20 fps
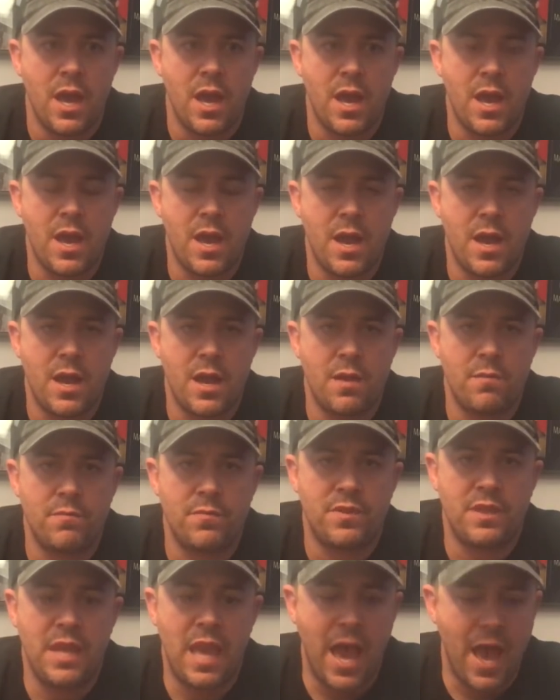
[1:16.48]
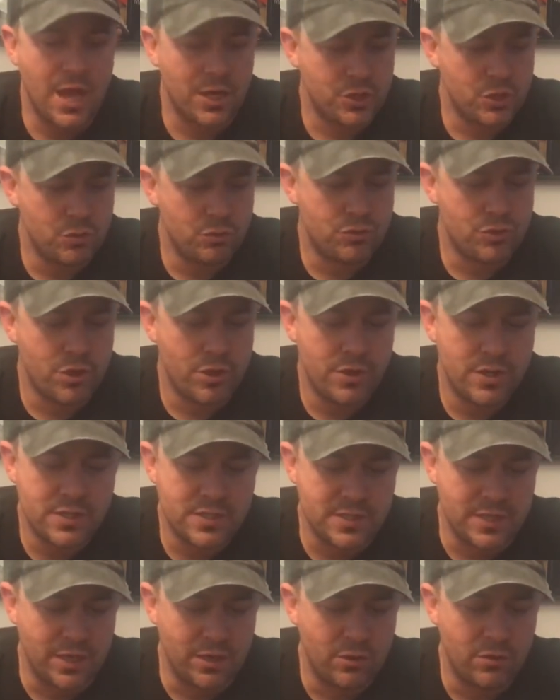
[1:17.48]
The actual drone
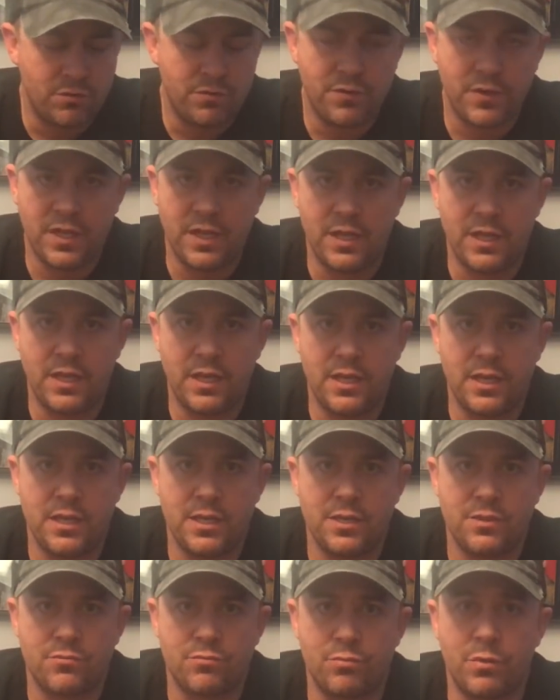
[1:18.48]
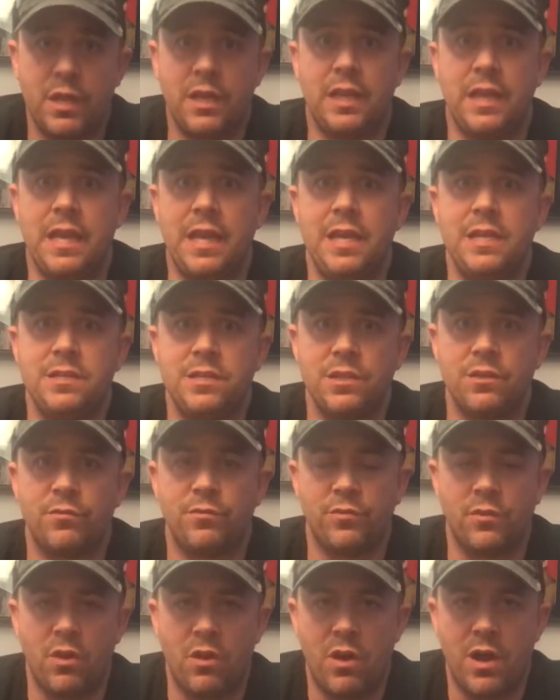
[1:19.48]
itself is really easy to
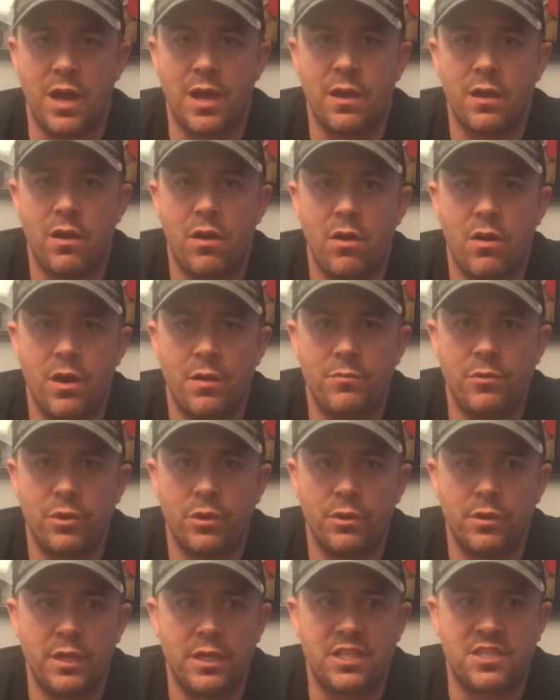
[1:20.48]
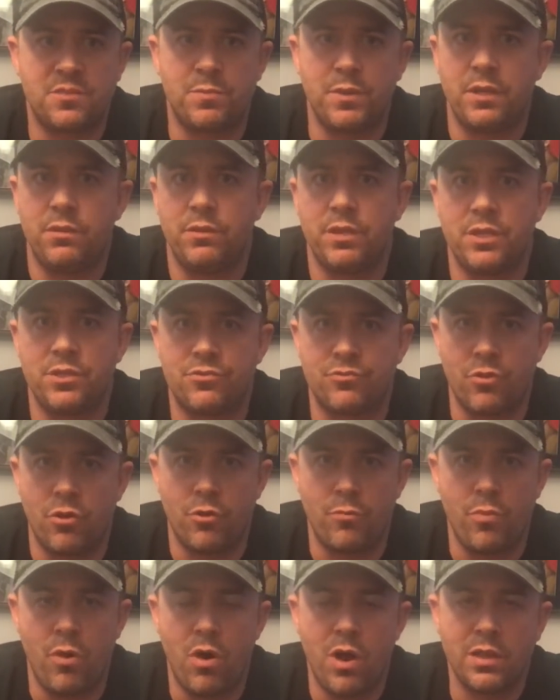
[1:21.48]
fly. I'm no experienced
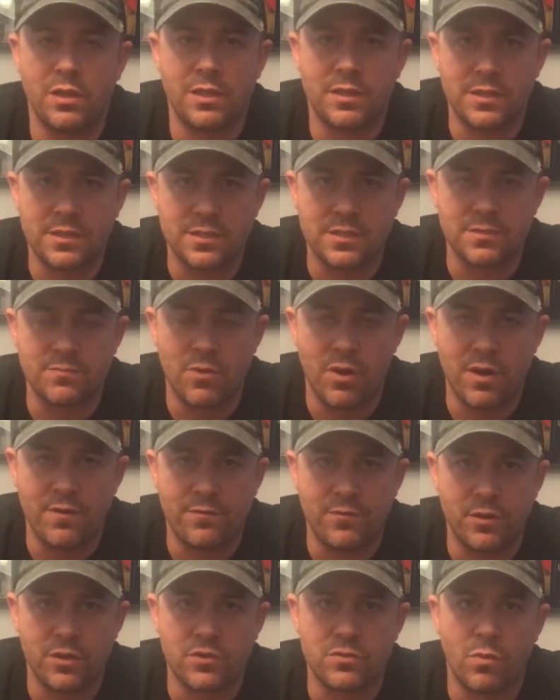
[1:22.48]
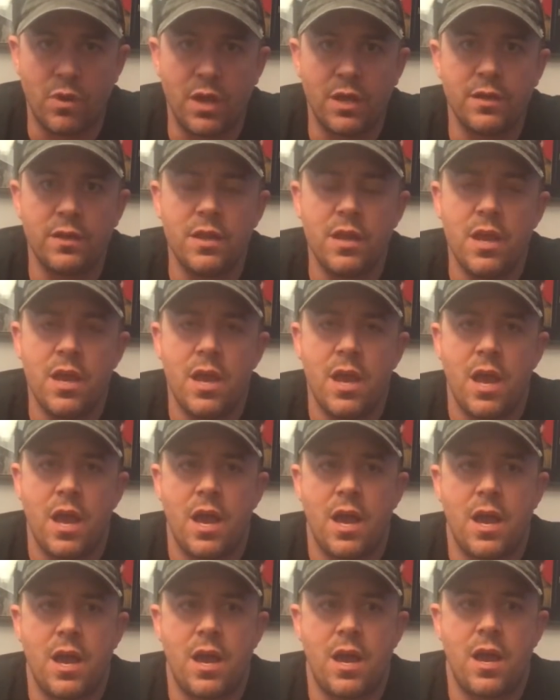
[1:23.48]
drone pilot. This is my first one.
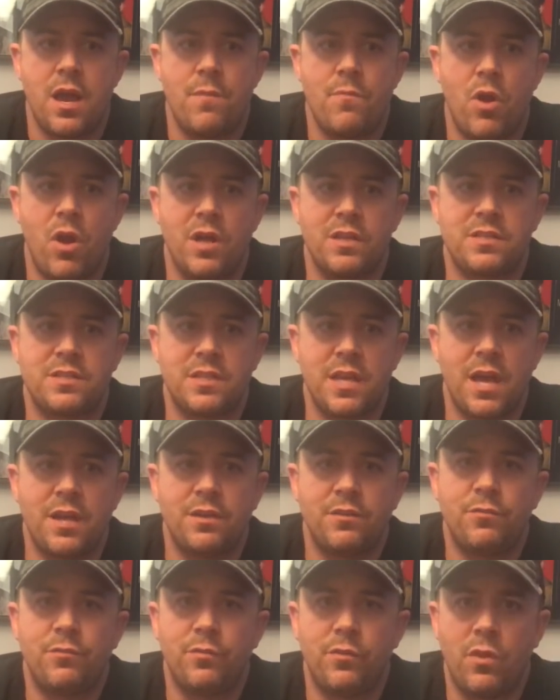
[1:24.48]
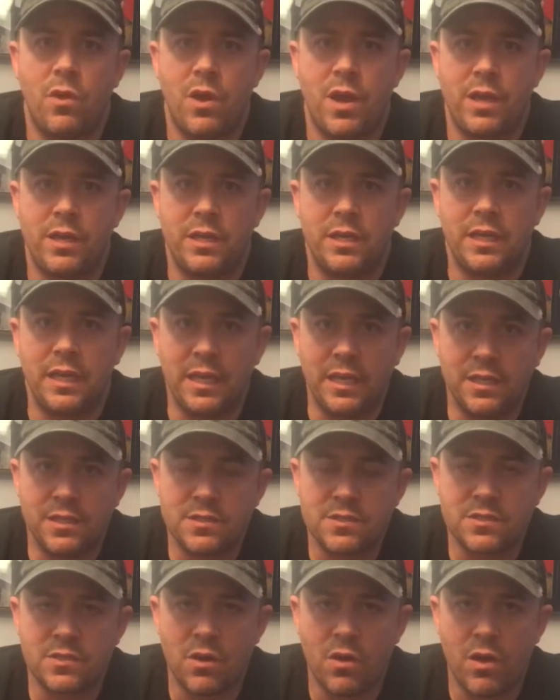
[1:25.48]
I started flying it
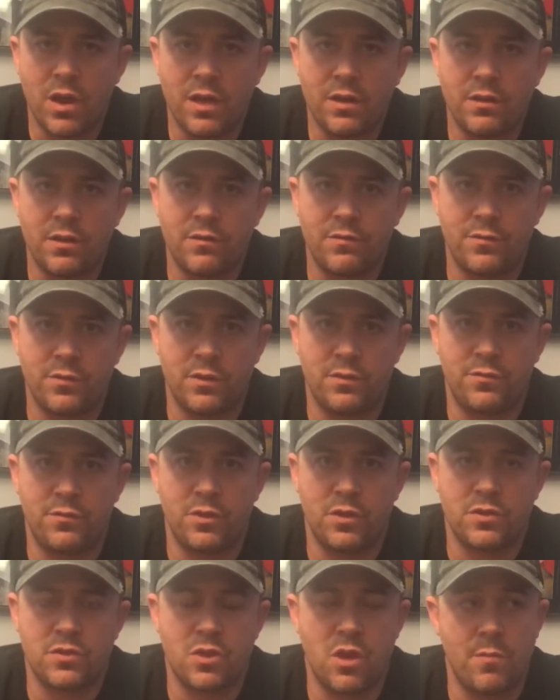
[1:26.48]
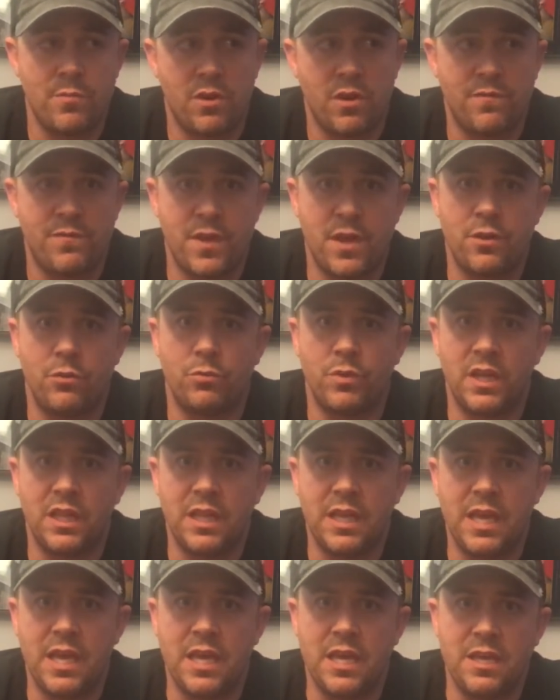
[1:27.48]
inside for the first time and I found it
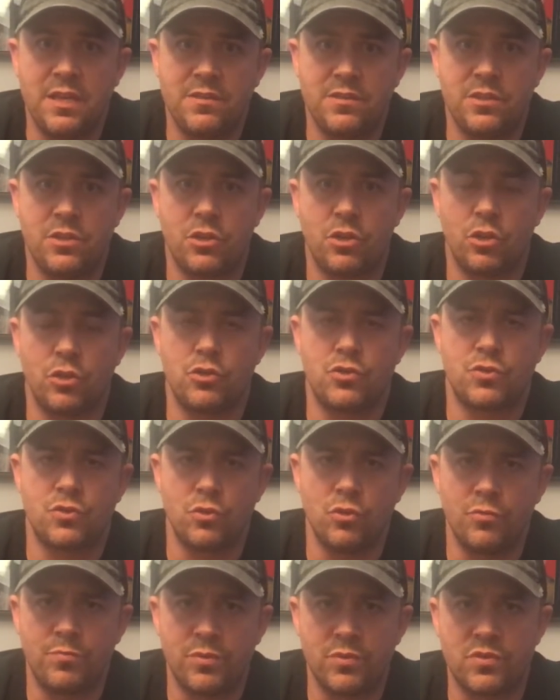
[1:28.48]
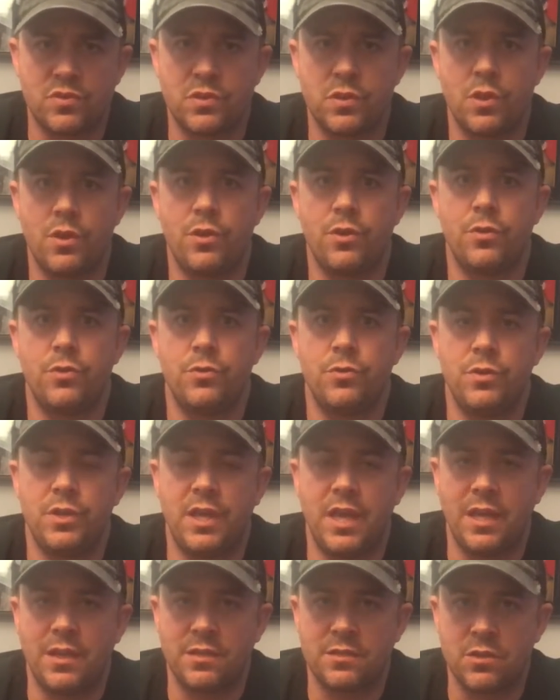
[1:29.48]
really easy to go super slow,
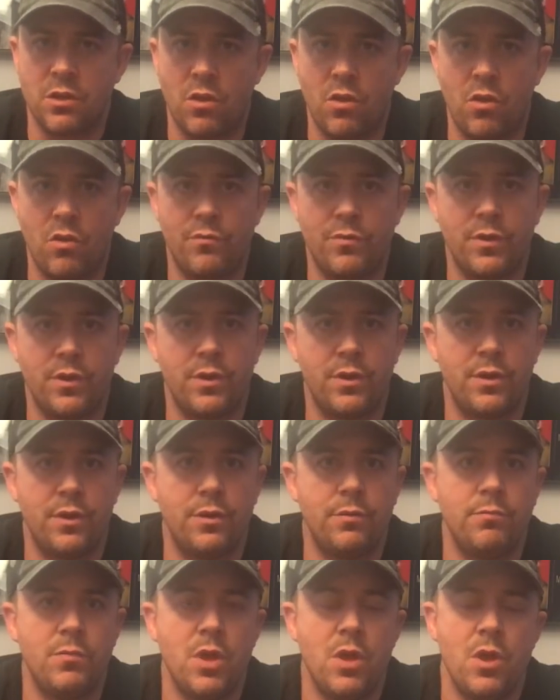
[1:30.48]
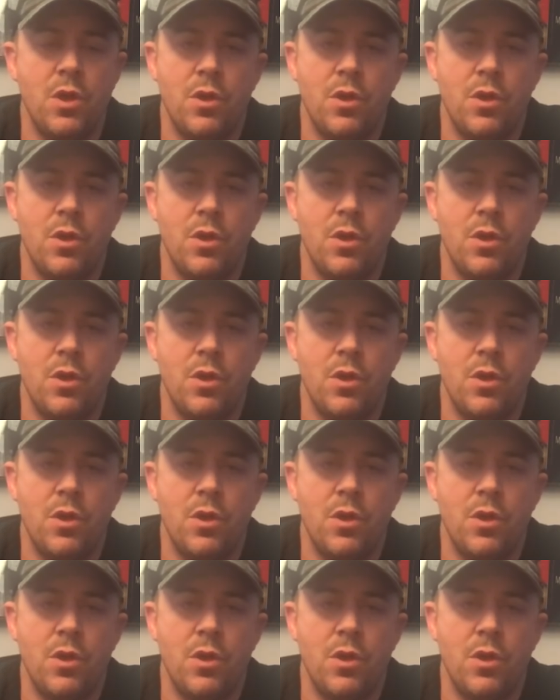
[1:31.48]
get it to hover,